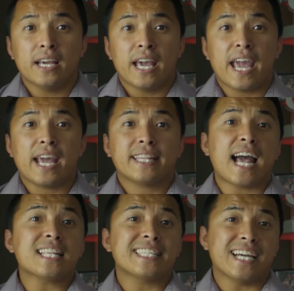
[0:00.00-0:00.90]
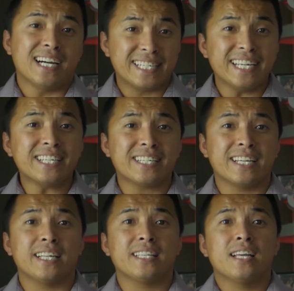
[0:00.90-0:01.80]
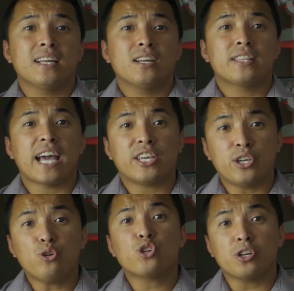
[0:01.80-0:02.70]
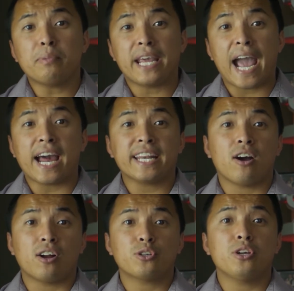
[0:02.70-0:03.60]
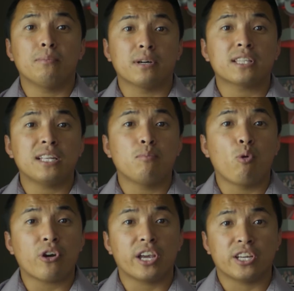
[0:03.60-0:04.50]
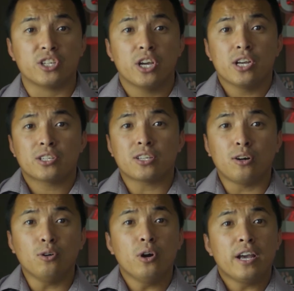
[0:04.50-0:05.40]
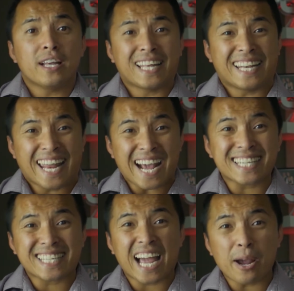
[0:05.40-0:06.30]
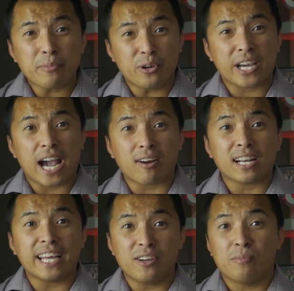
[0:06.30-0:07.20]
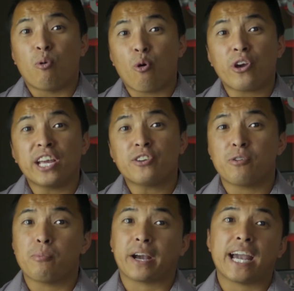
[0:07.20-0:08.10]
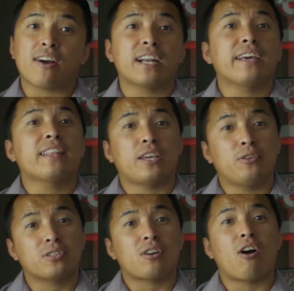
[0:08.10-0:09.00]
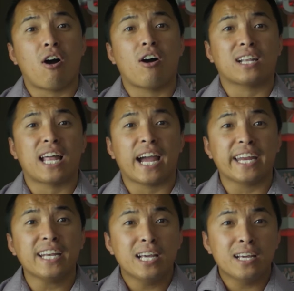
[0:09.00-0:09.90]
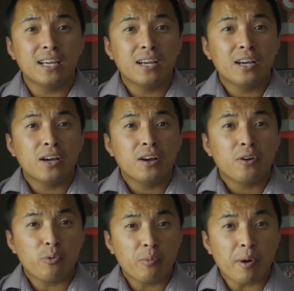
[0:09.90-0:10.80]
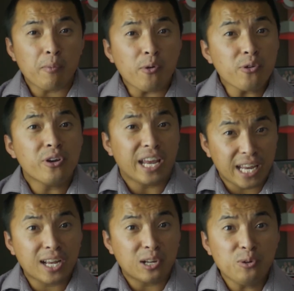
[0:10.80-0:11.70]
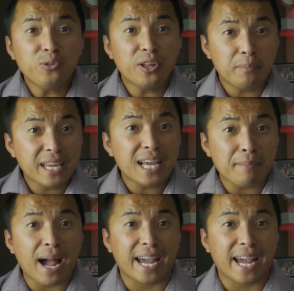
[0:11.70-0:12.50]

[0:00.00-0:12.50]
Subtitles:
And that's addition that you should be adding onto your monthly mortgage. So the next time you calculate your mortgage from a calculator that you saw online, remember, include the PMI.